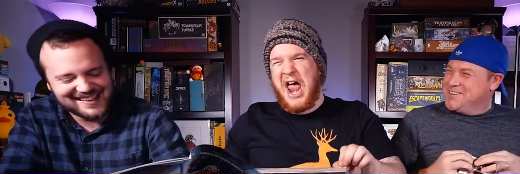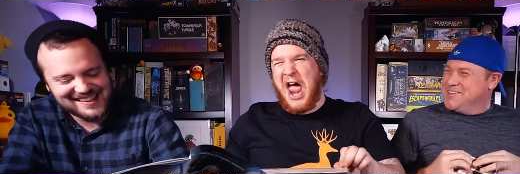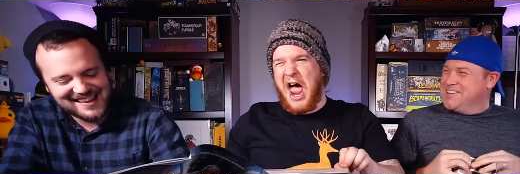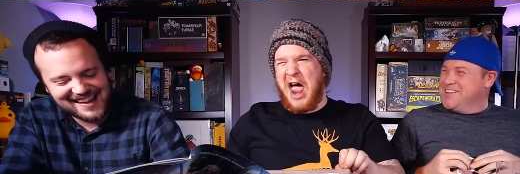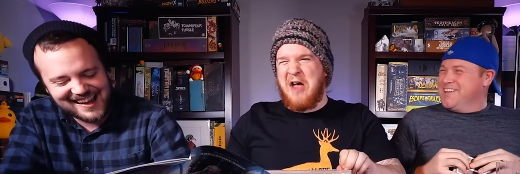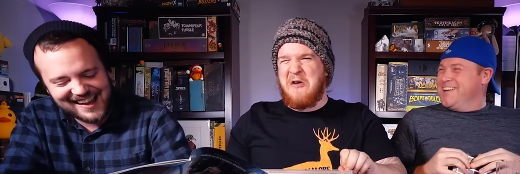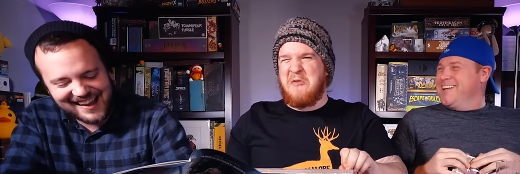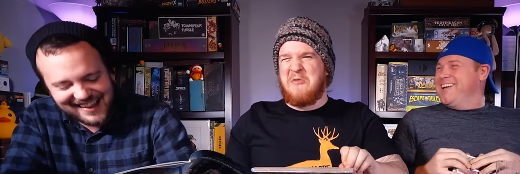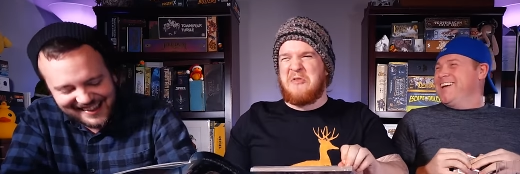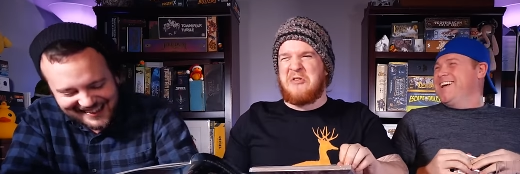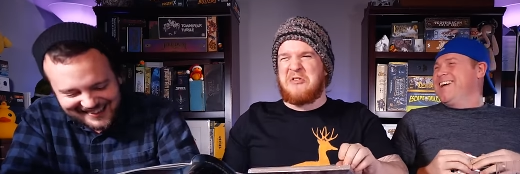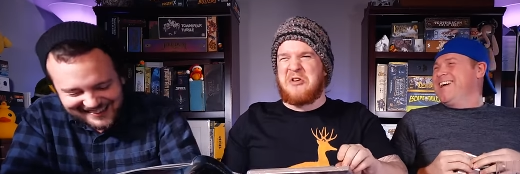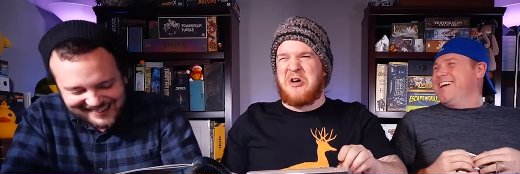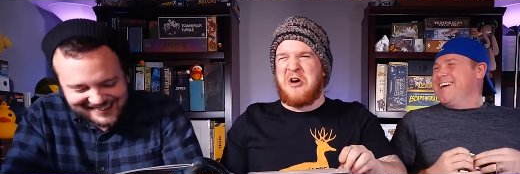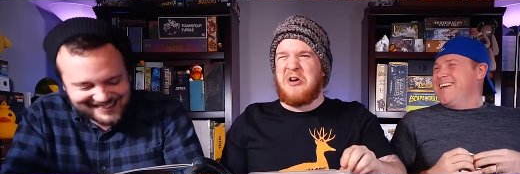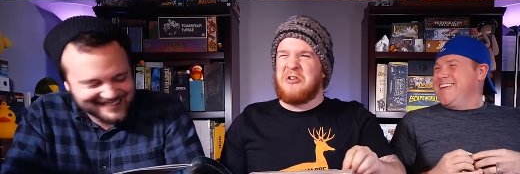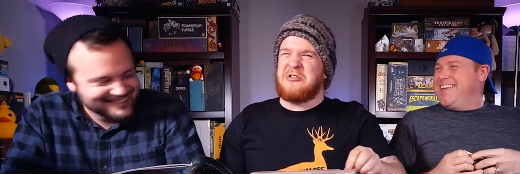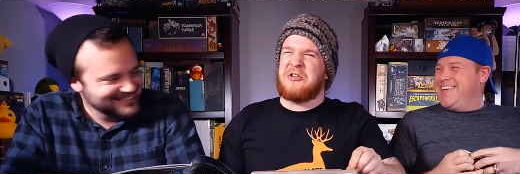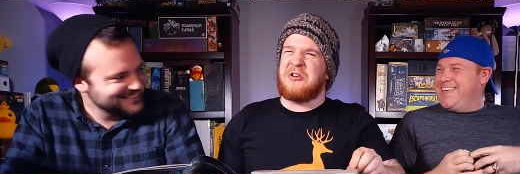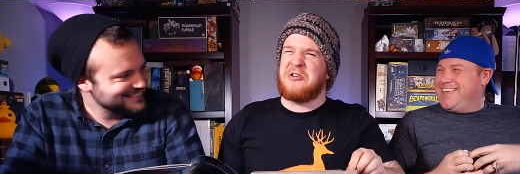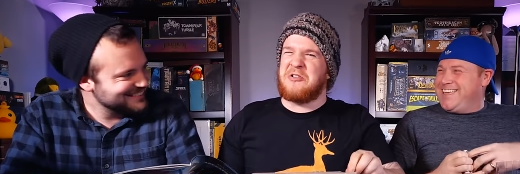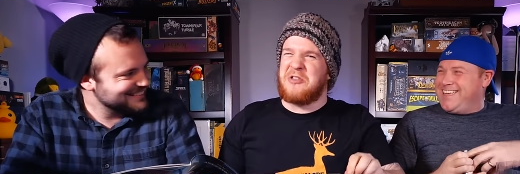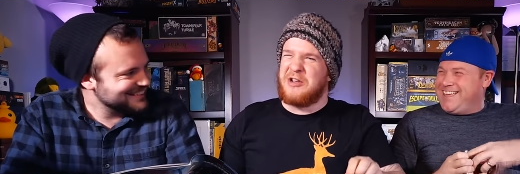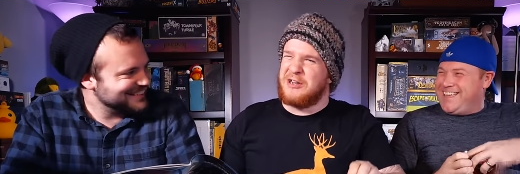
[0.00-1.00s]
Speaker 1: I will
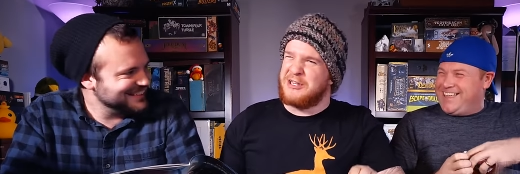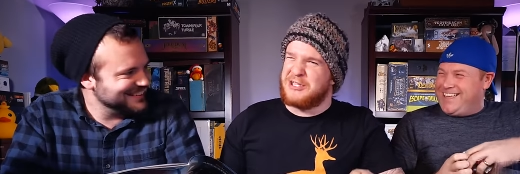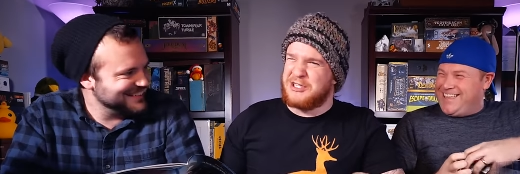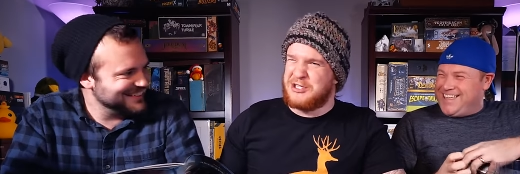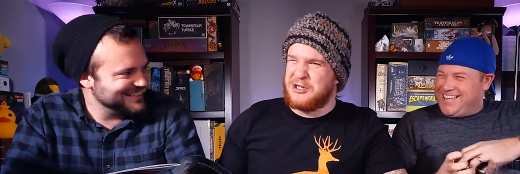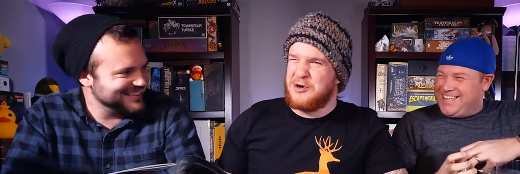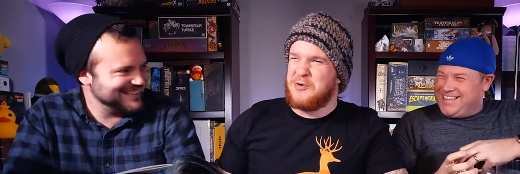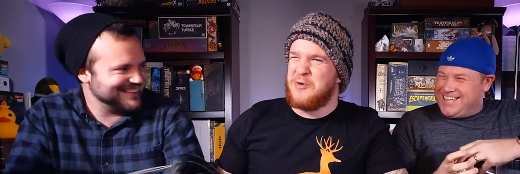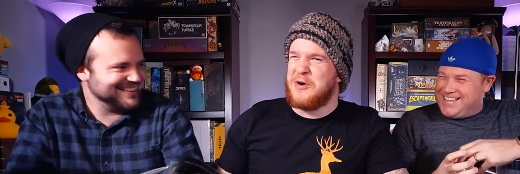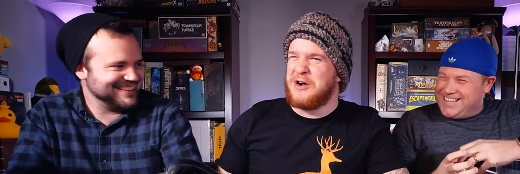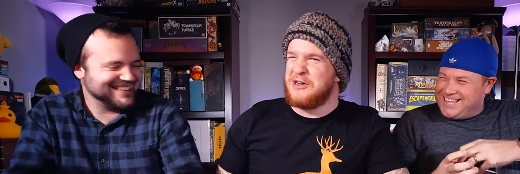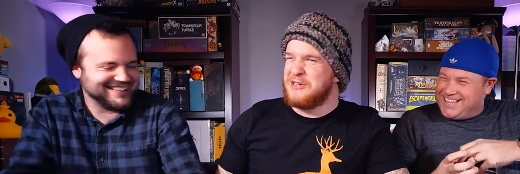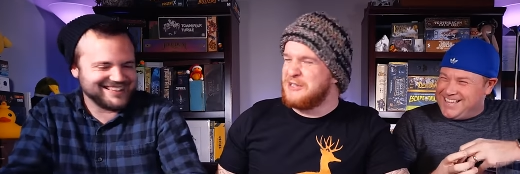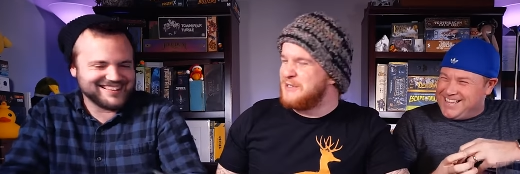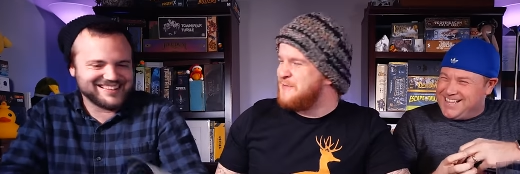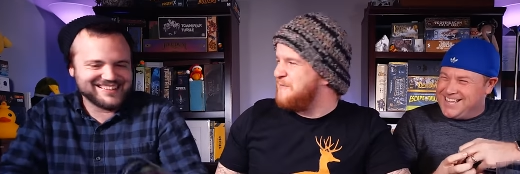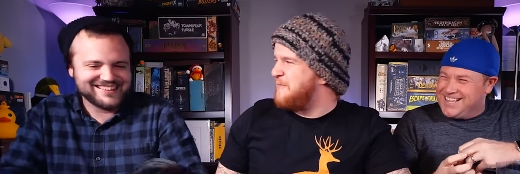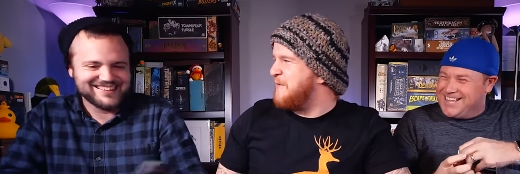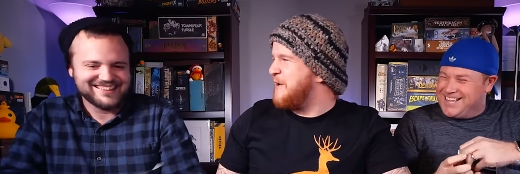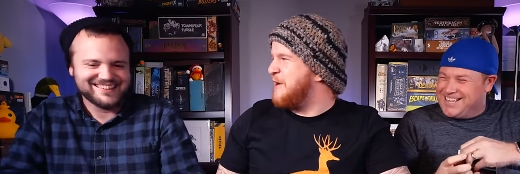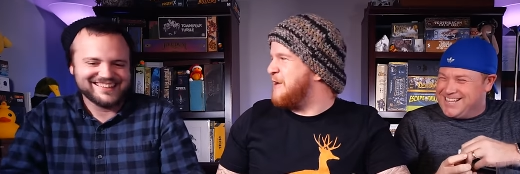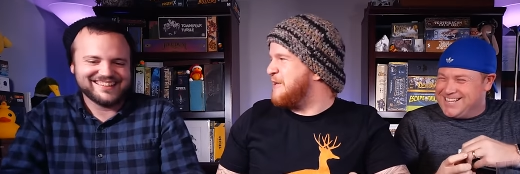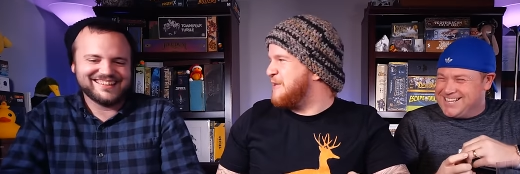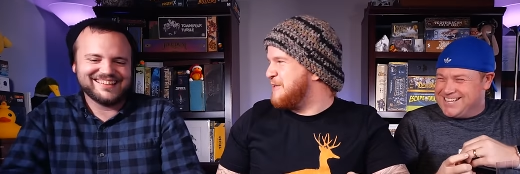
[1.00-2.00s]
conquer the sewers
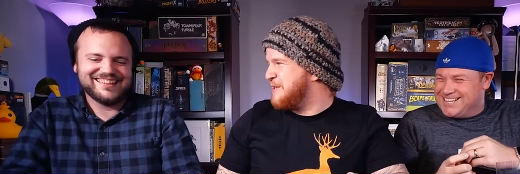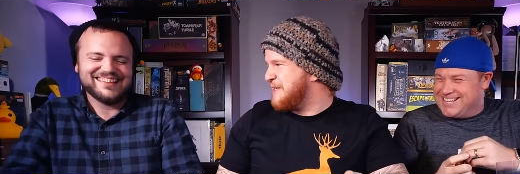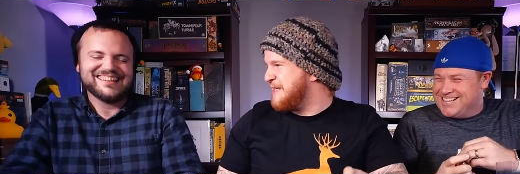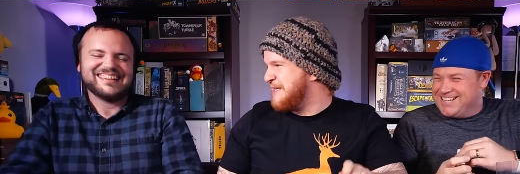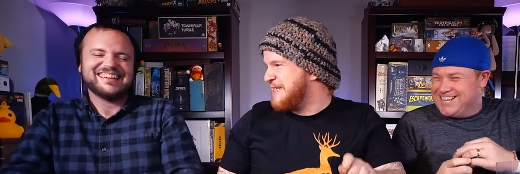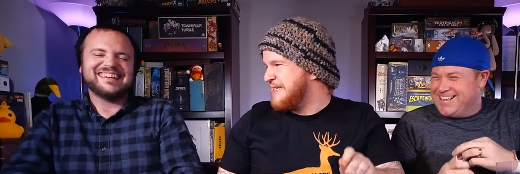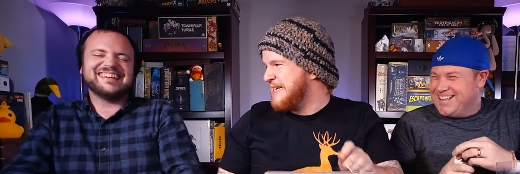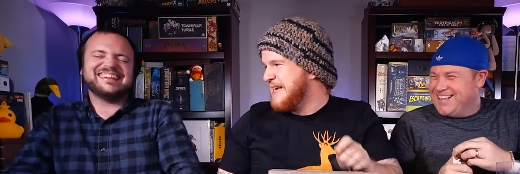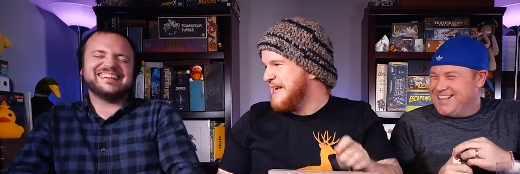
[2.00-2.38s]
first.